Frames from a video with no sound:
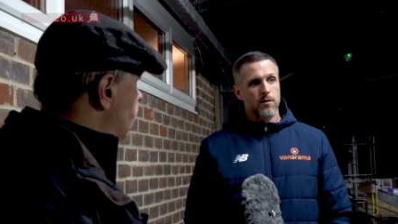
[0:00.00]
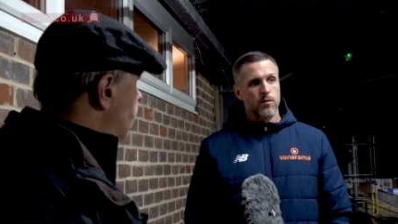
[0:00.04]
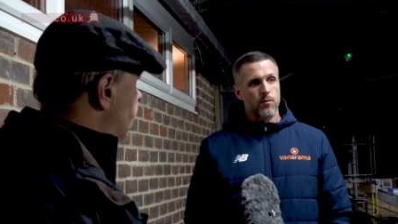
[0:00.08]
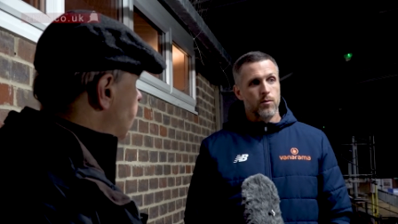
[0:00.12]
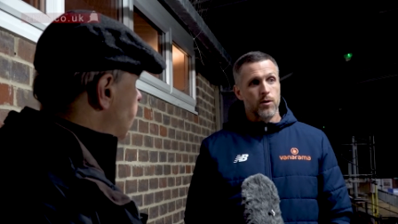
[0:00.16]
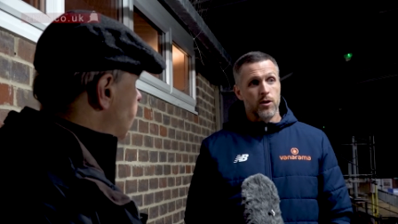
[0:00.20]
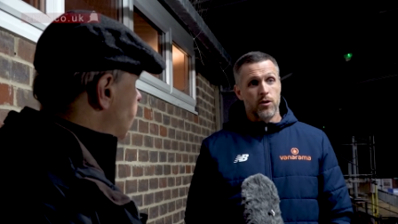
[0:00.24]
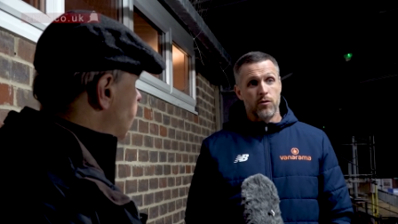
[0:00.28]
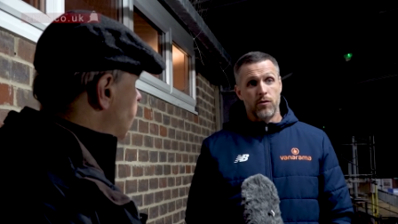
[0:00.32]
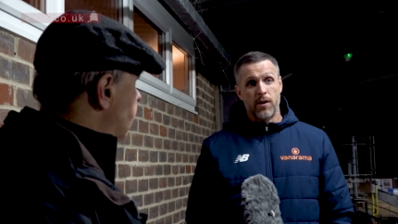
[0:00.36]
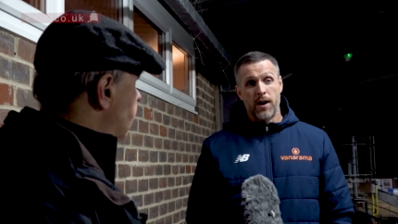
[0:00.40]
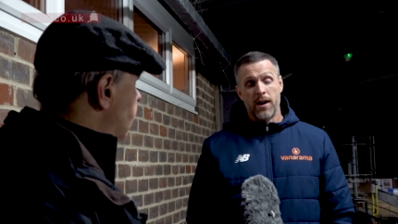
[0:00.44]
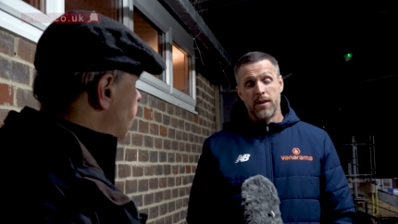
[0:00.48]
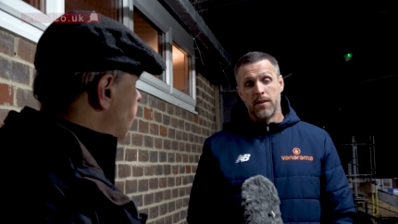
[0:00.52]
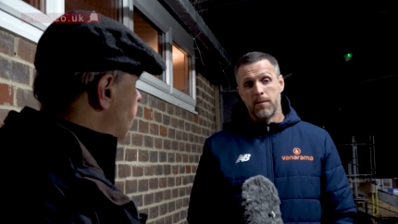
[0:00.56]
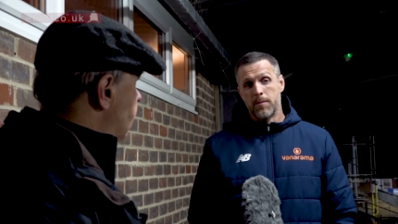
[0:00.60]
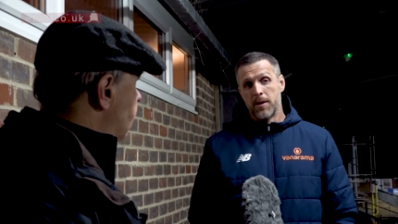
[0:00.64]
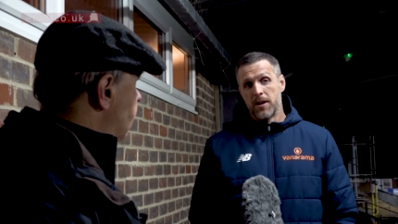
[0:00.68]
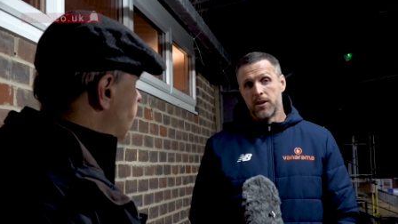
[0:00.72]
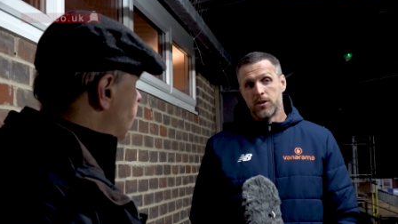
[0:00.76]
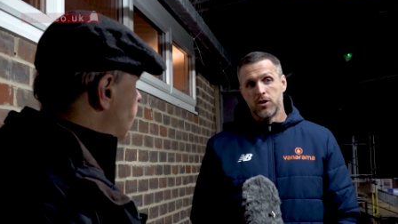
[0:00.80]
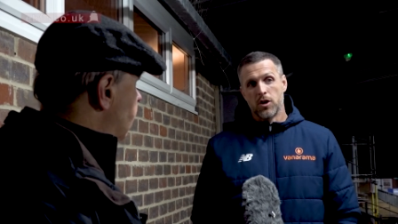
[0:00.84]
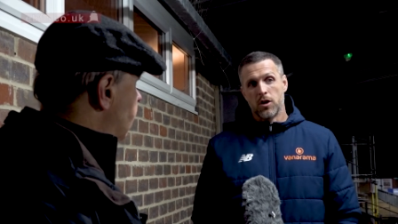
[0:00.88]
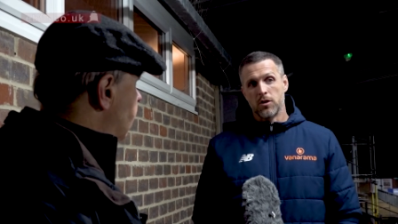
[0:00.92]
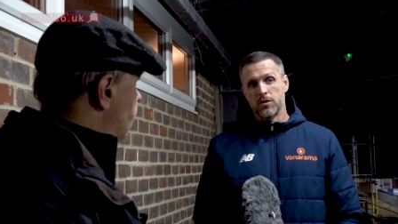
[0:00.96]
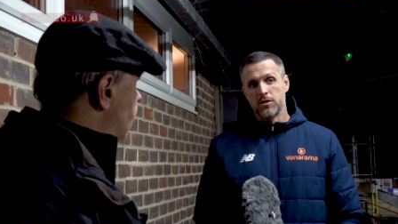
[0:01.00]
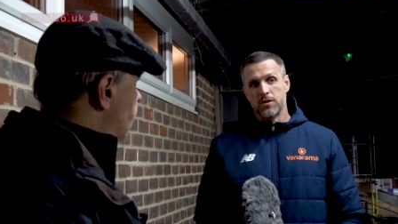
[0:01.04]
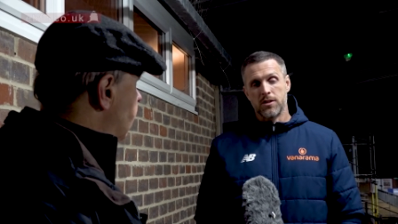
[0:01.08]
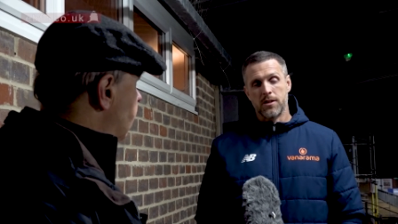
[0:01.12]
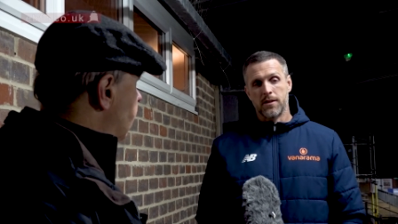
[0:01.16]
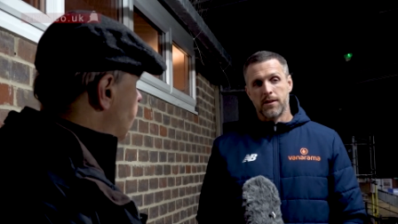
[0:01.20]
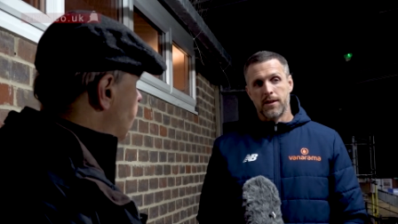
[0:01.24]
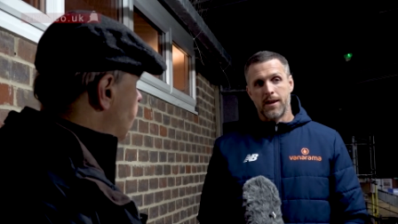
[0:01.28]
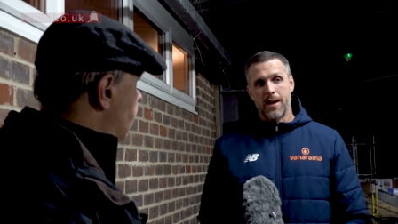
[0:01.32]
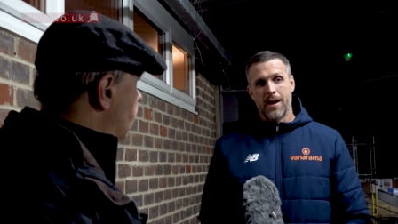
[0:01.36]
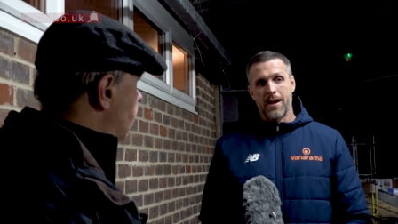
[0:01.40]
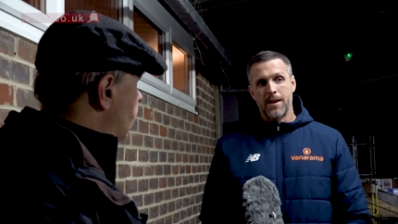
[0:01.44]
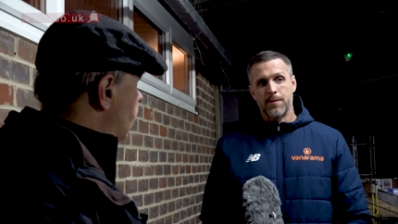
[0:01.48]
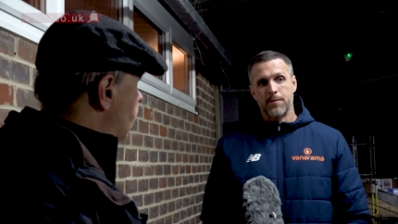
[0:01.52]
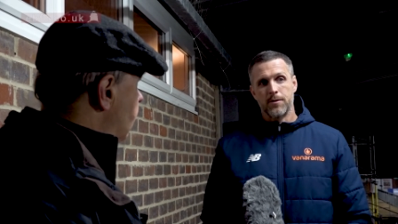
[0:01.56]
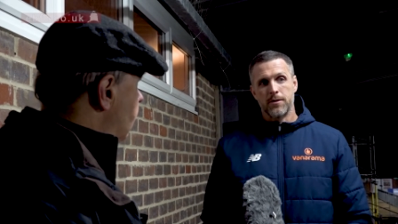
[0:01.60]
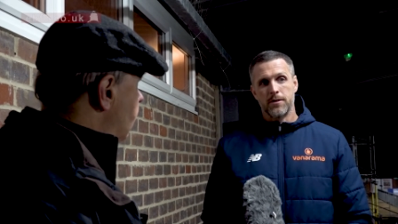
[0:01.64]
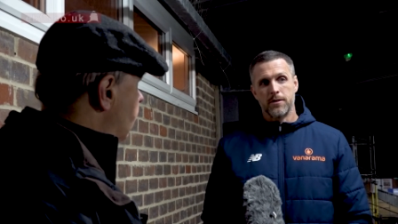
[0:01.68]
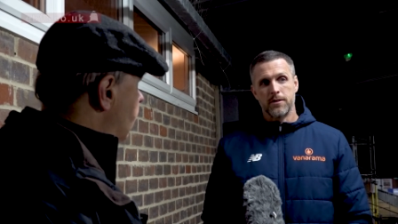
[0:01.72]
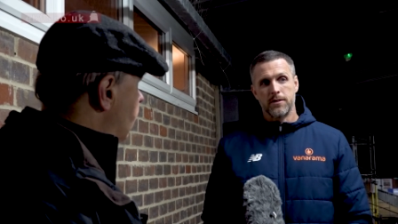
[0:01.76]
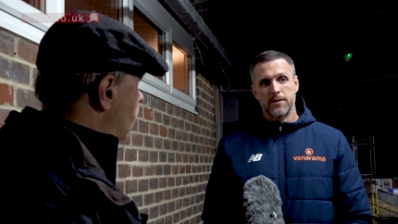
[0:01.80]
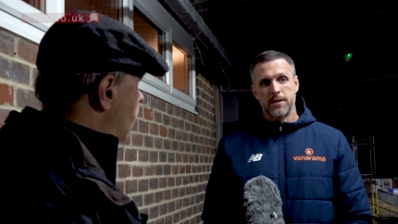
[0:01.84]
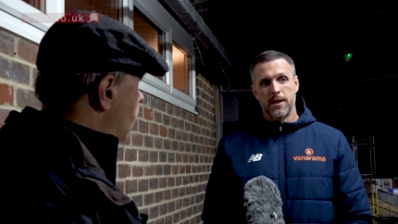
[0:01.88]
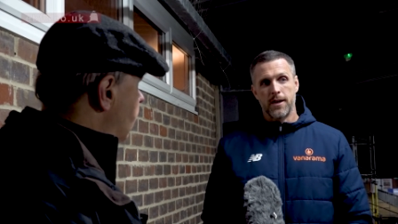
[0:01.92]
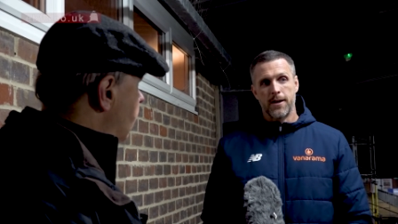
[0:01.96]
we created the better chances in the game,
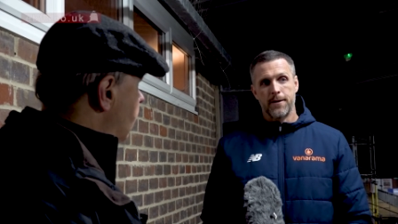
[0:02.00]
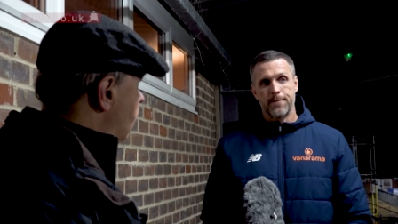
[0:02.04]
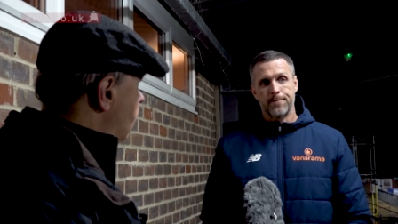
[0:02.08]
and